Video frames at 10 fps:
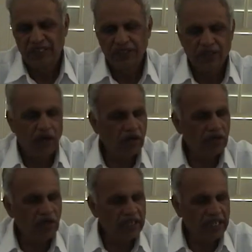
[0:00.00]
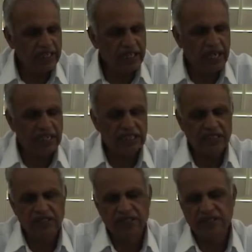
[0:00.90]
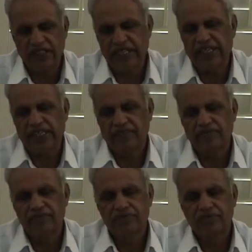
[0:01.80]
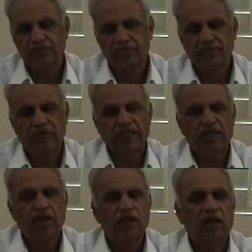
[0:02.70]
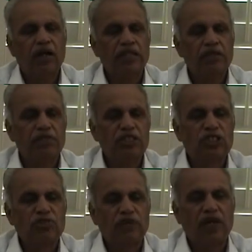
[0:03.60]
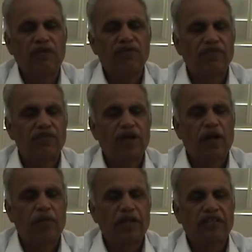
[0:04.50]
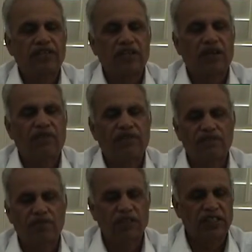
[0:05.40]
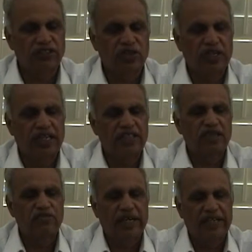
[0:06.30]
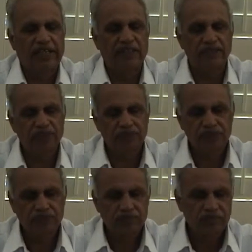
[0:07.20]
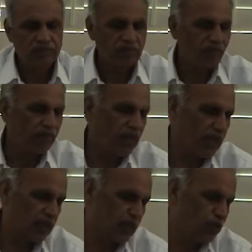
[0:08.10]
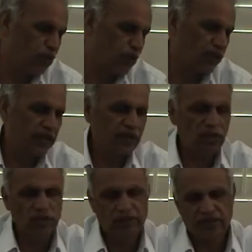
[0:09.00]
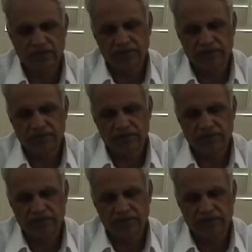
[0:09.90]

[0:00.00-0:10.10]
not on any theory, but on the principle of the operation of what is called as the mind or the moon of the universe.